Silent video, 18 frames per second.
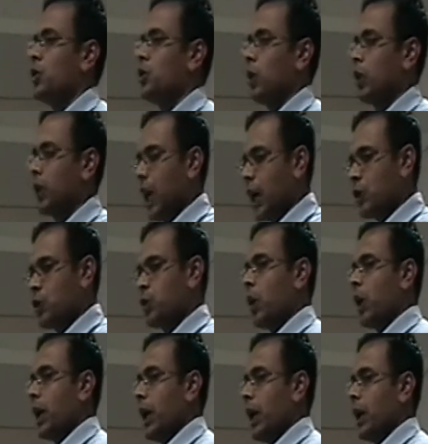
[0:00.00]
So
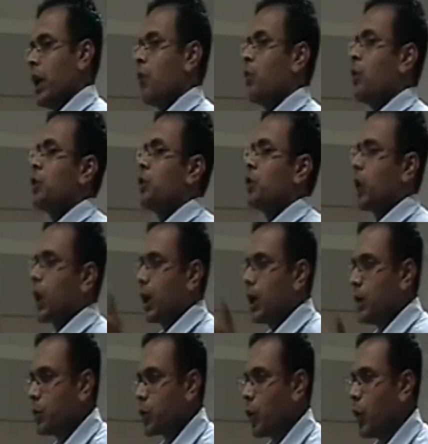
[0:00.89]
that's one area which you
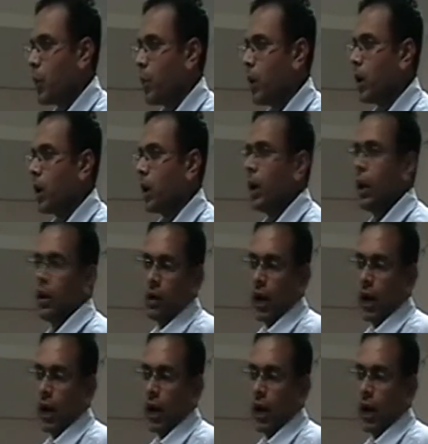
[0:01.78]
can improve upon.